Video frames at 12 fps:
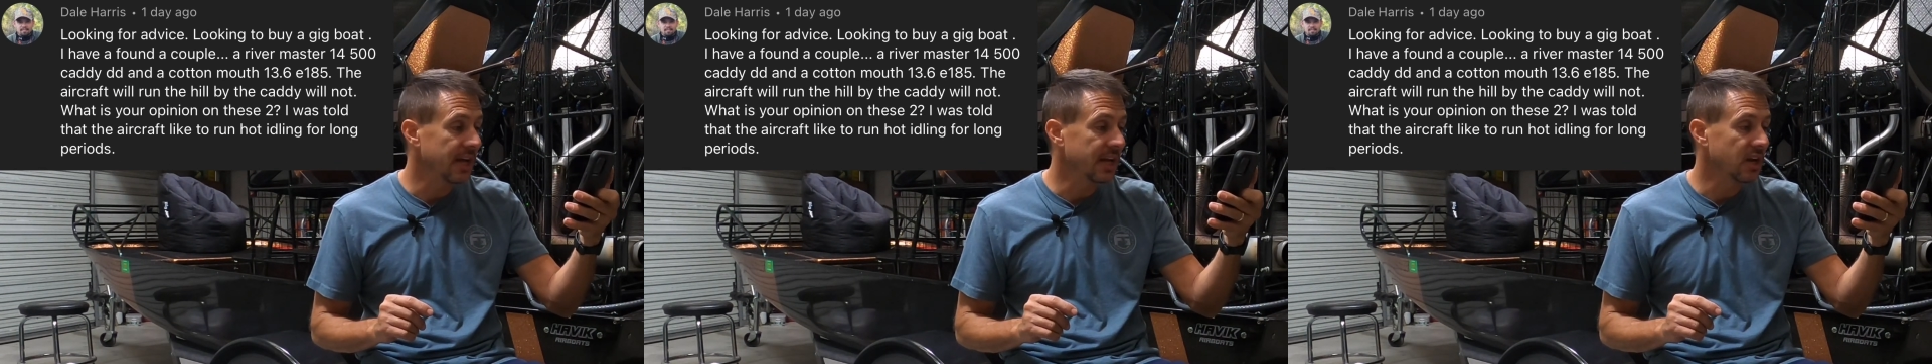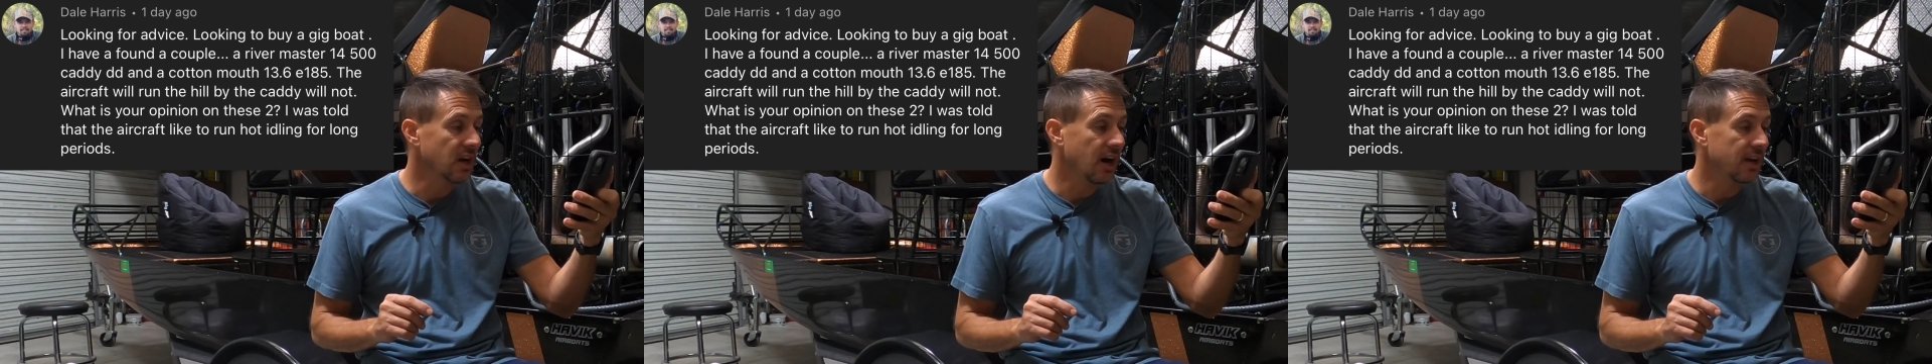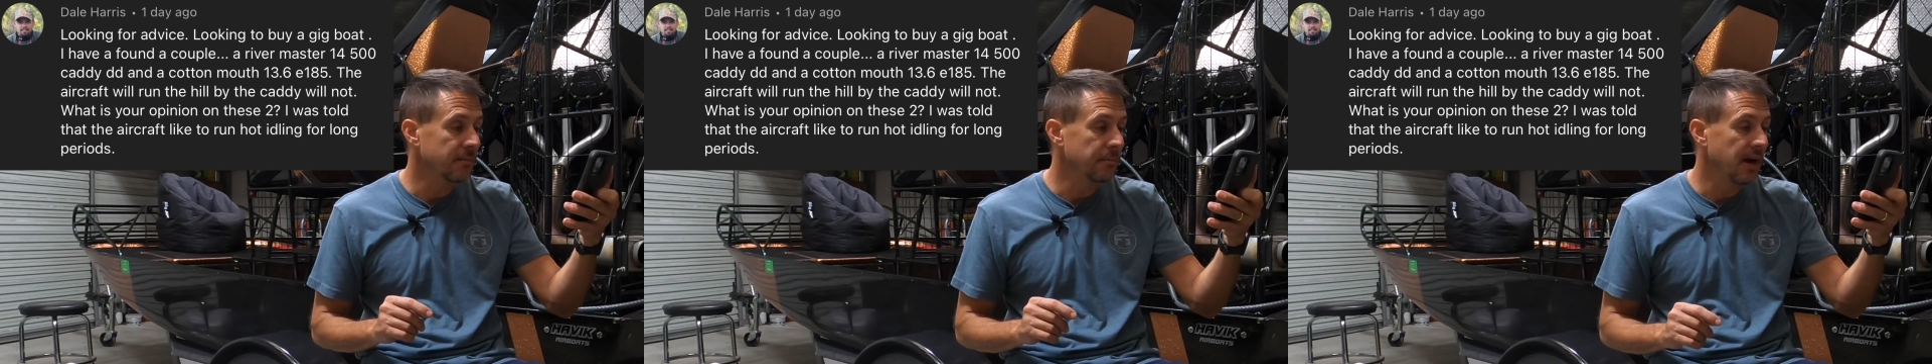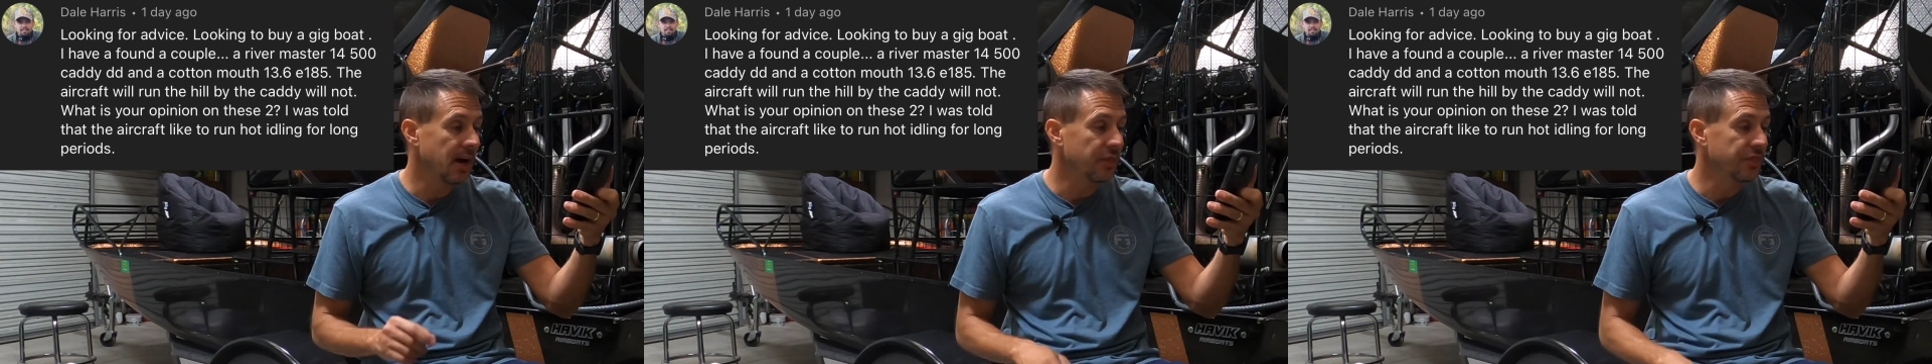and a
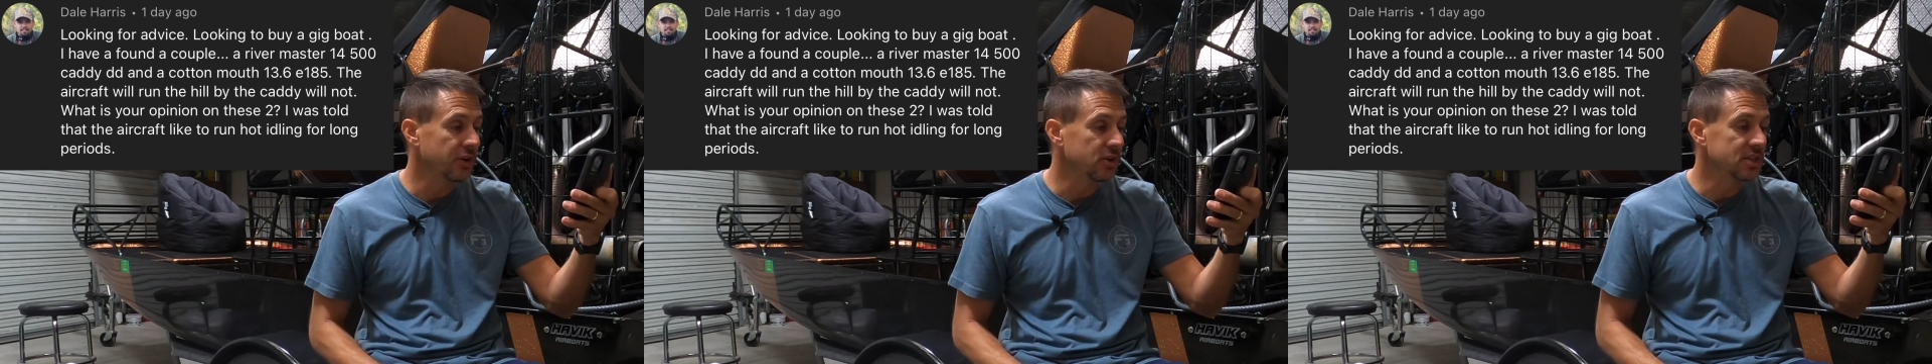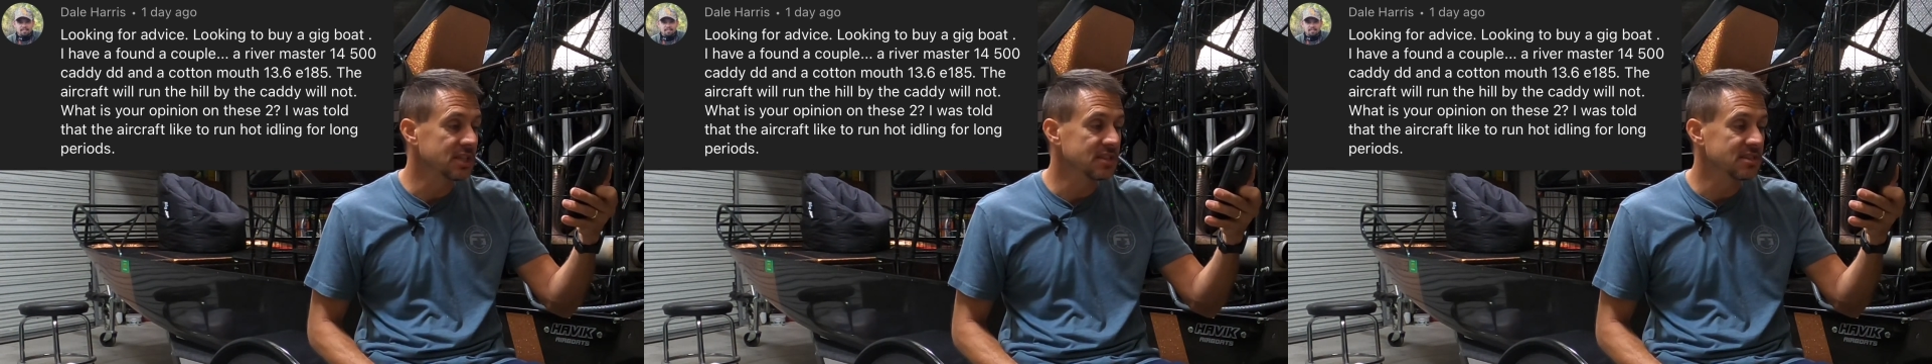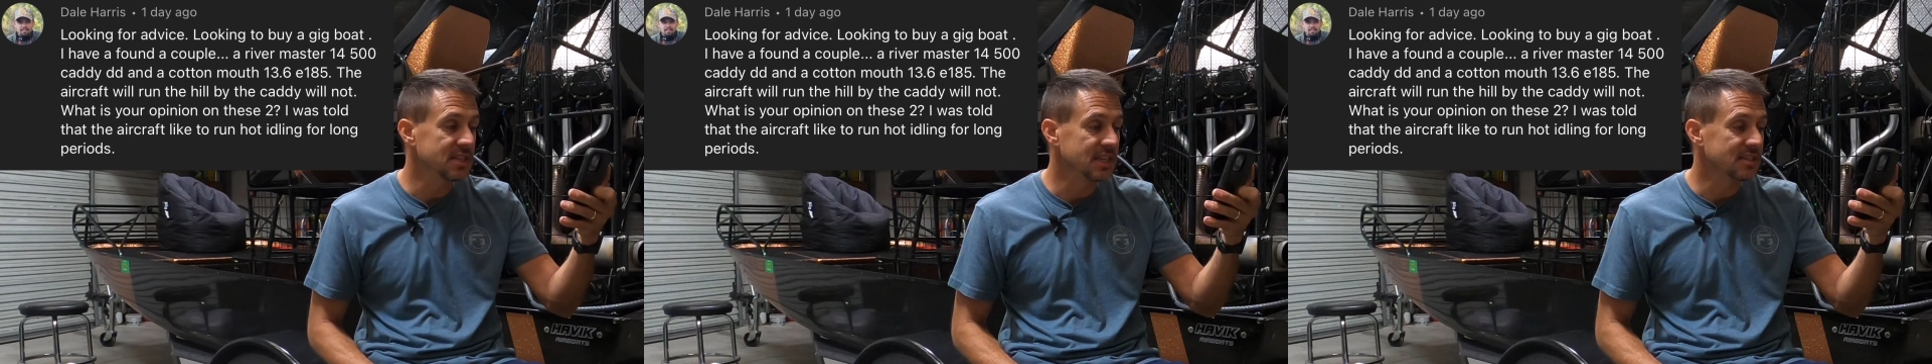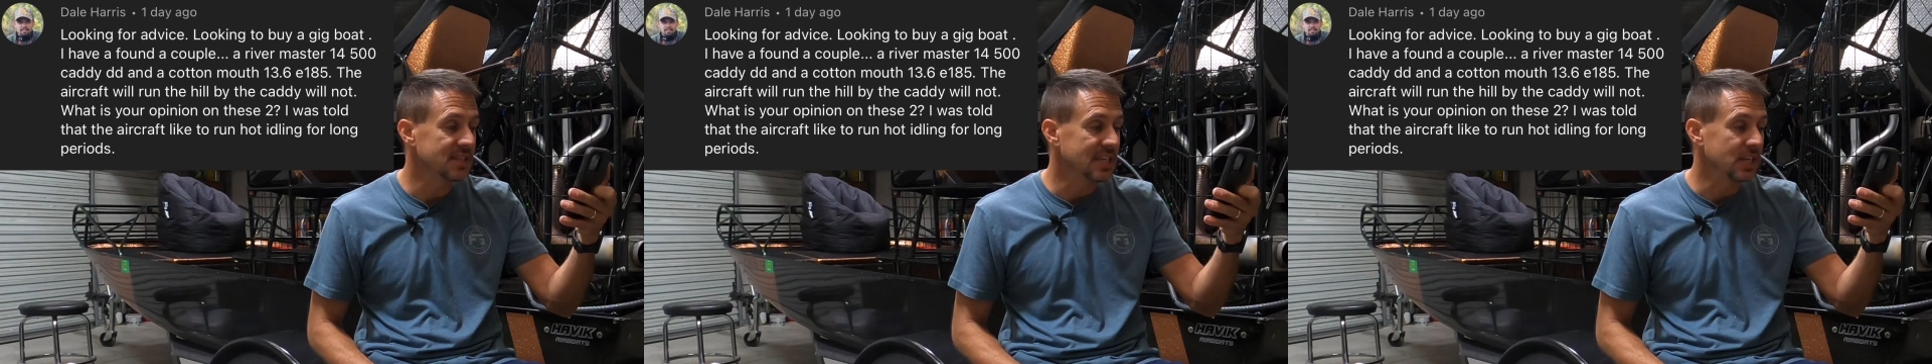Cottonmouth
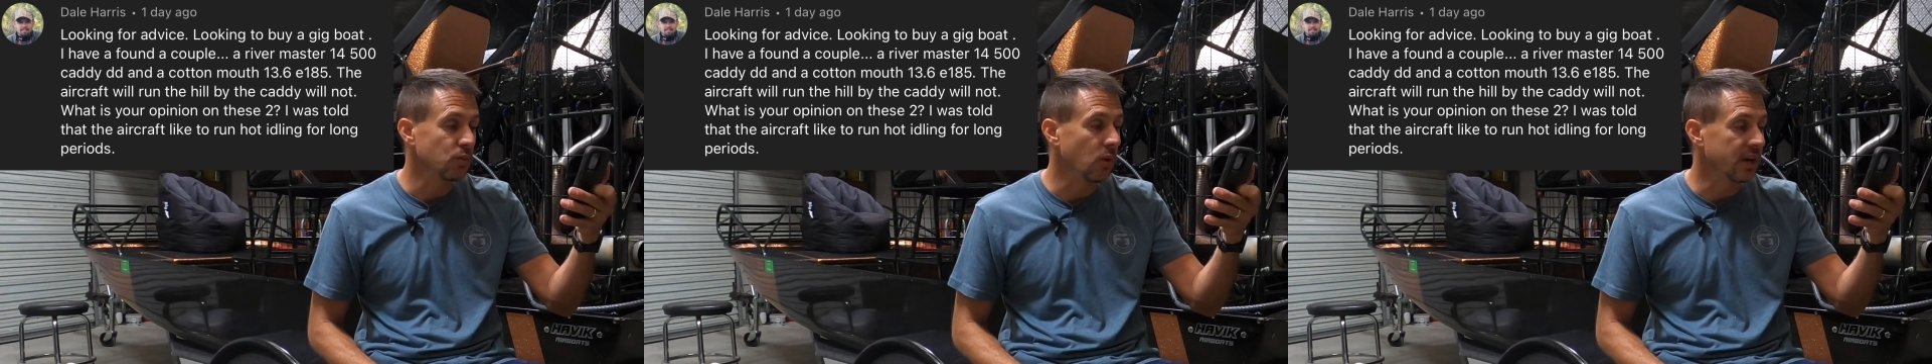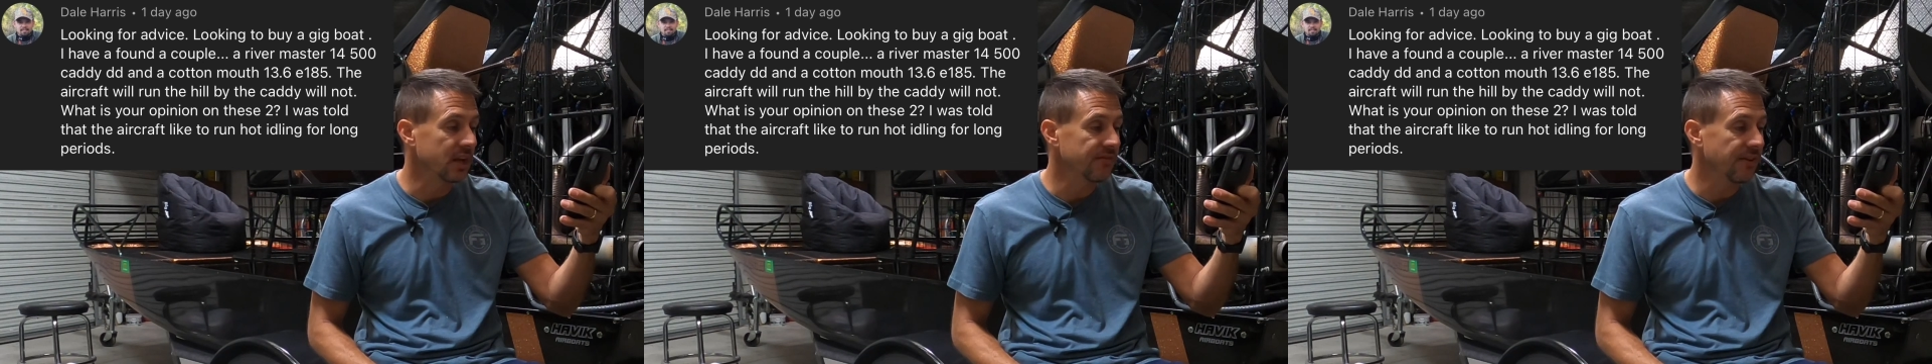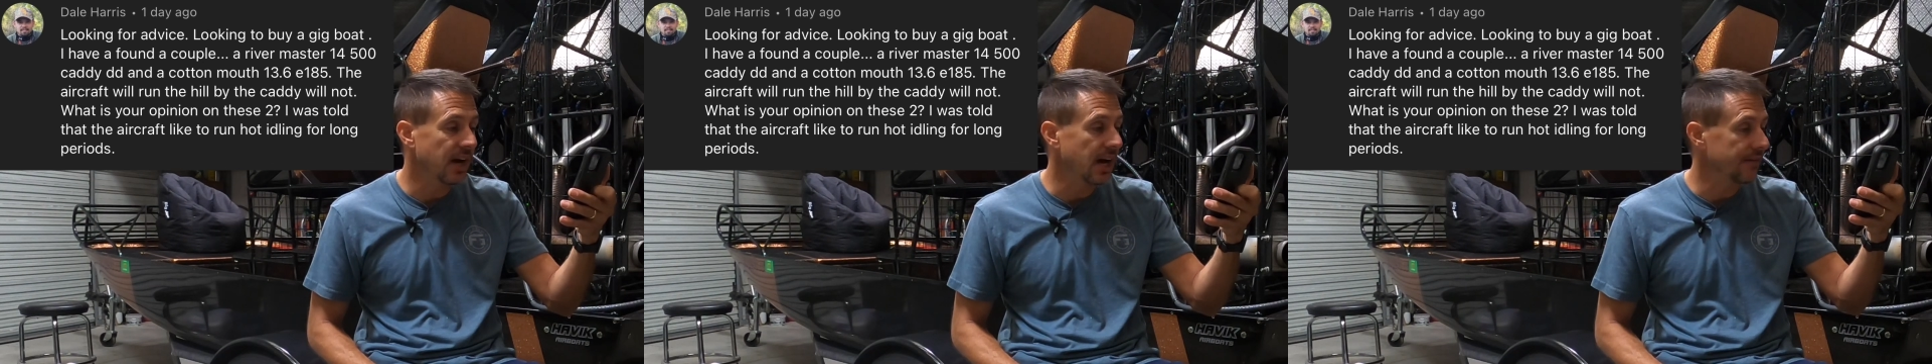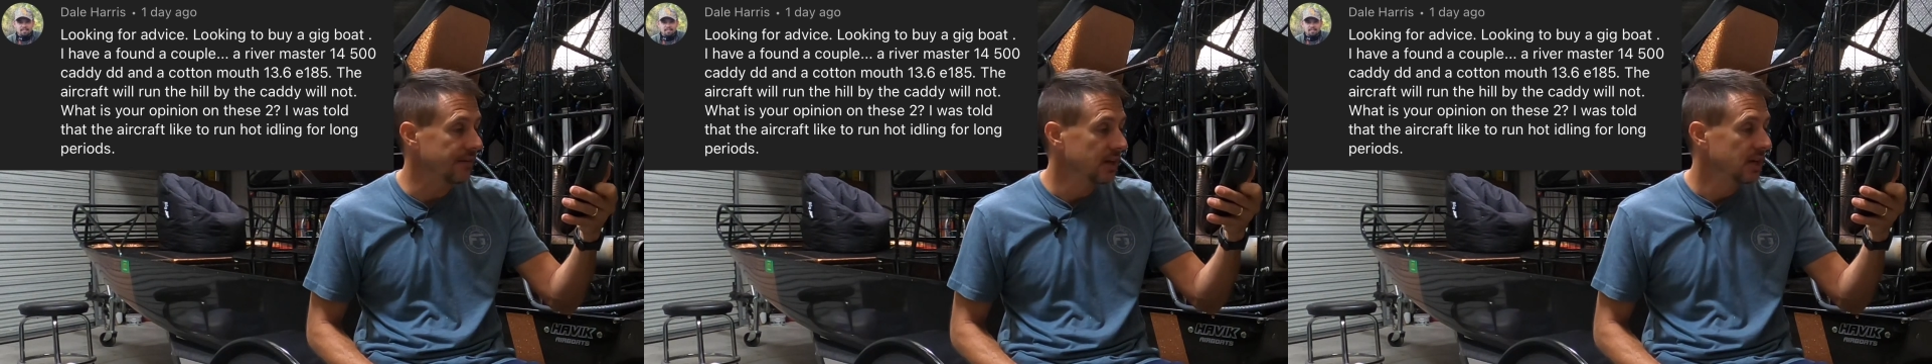13.6 E185.